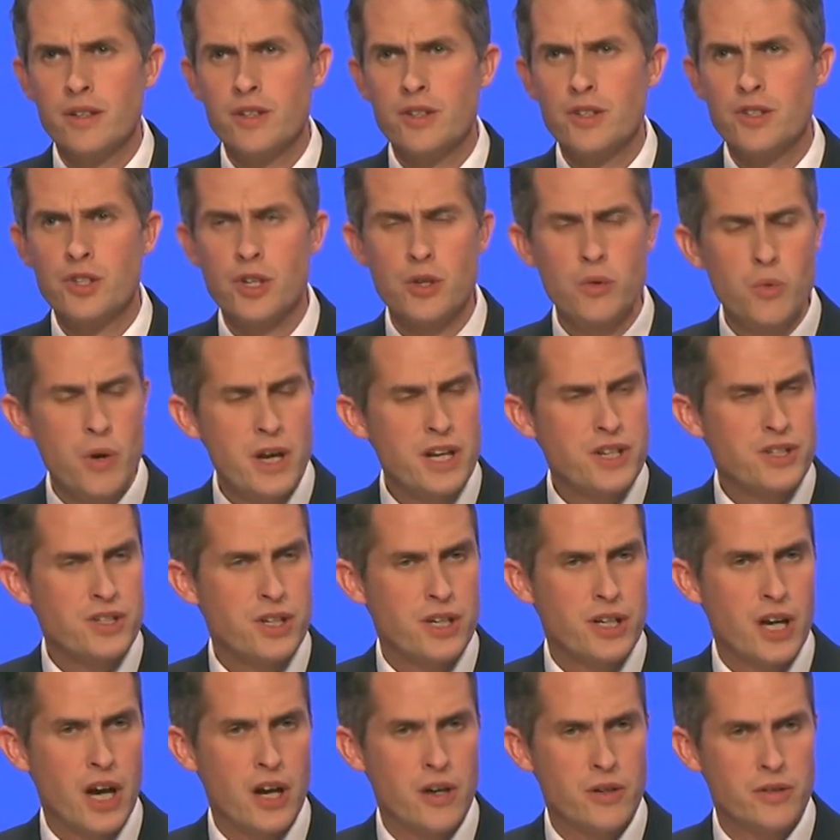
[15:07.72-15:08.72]
Two weeks
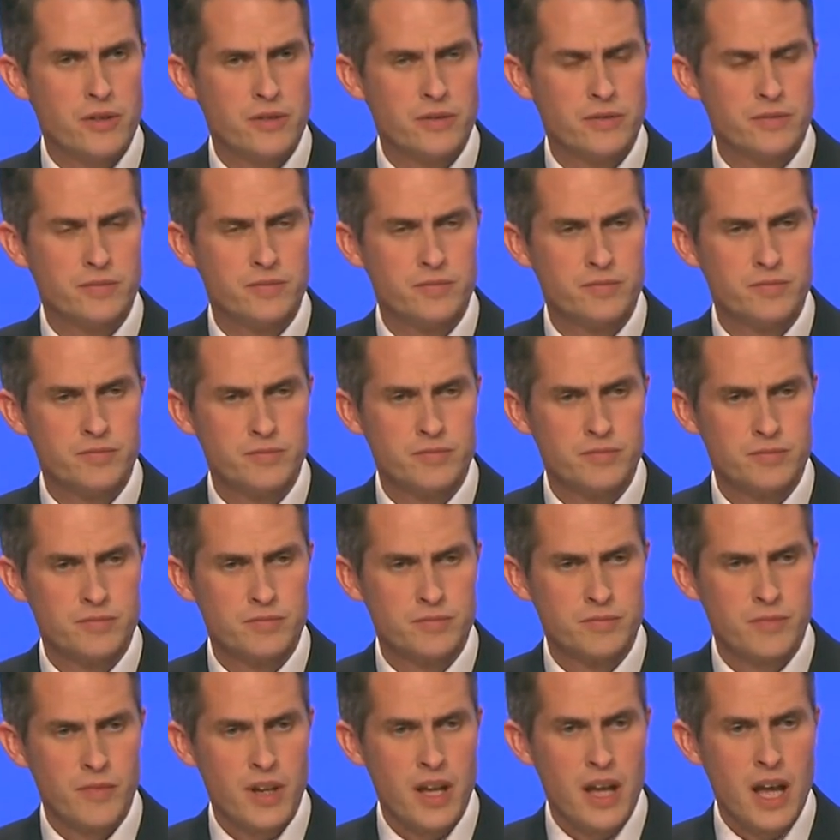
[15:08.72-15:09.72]
ago,
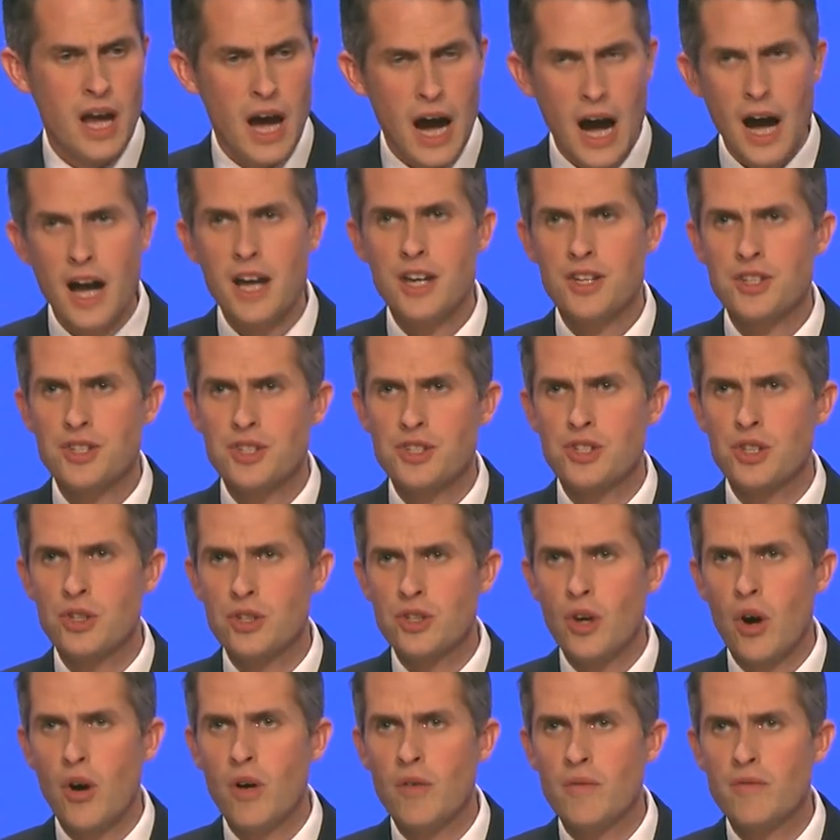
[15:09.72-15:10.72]
I stood
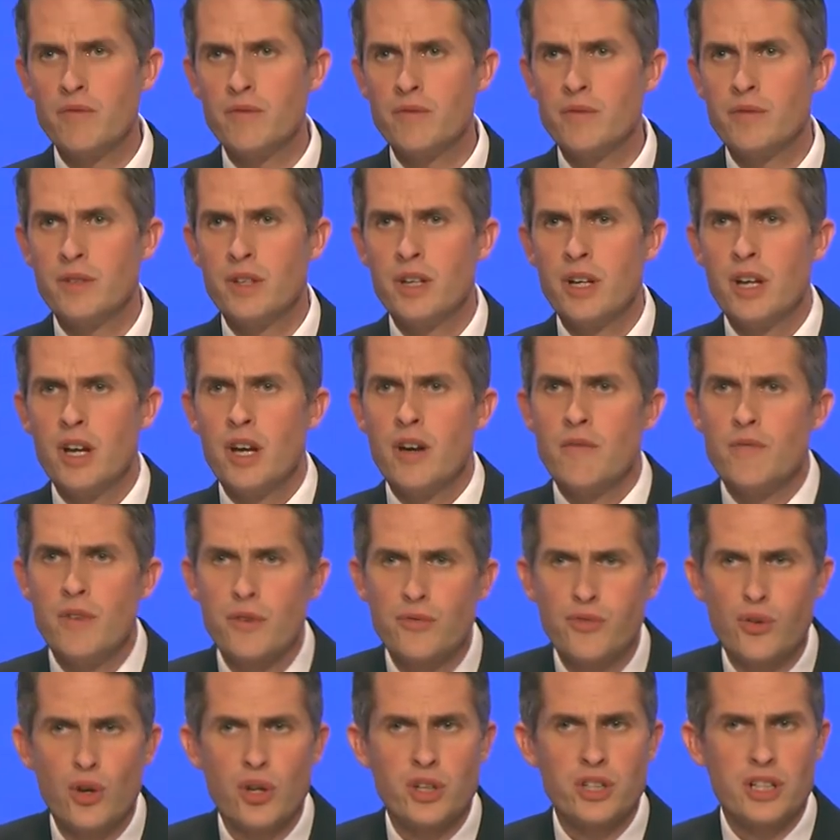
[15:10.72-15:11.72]
on the
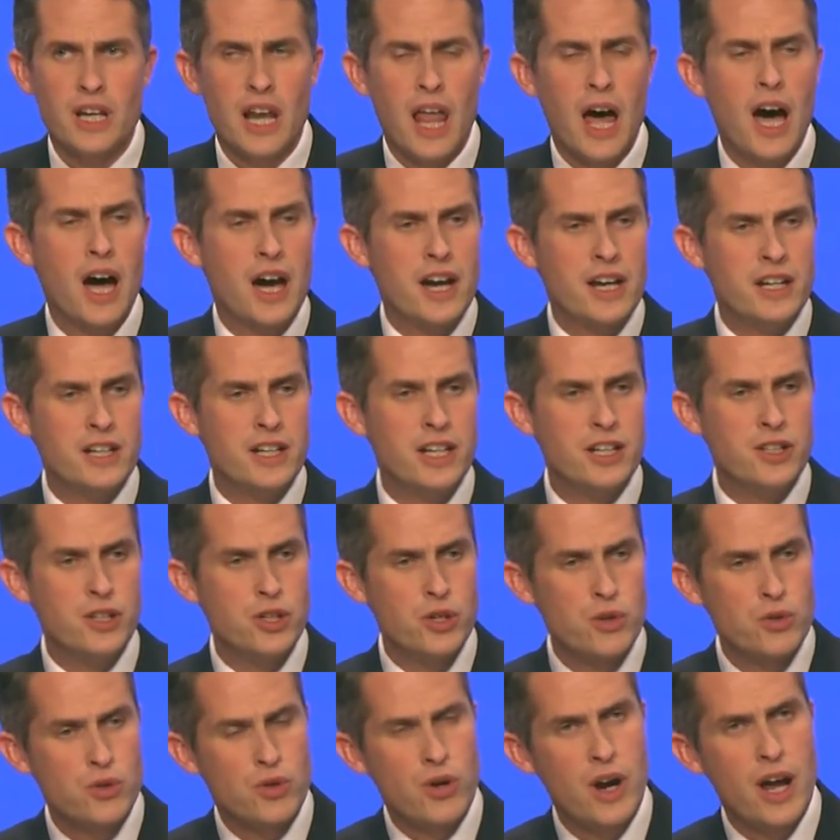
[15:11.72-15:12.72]
front line in
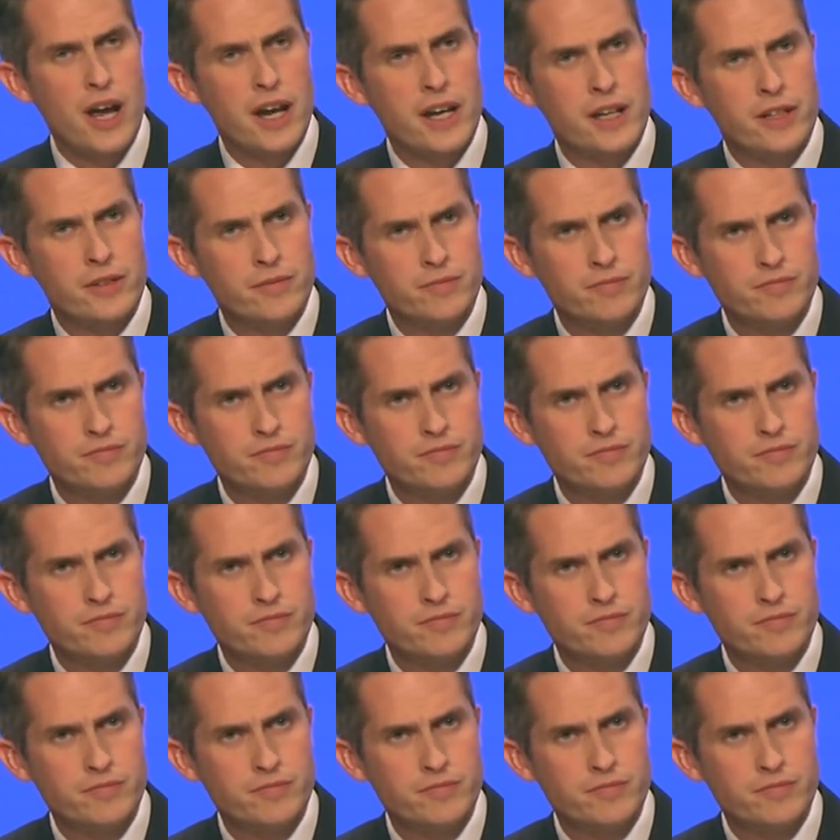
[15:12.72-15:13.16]
Ukraine.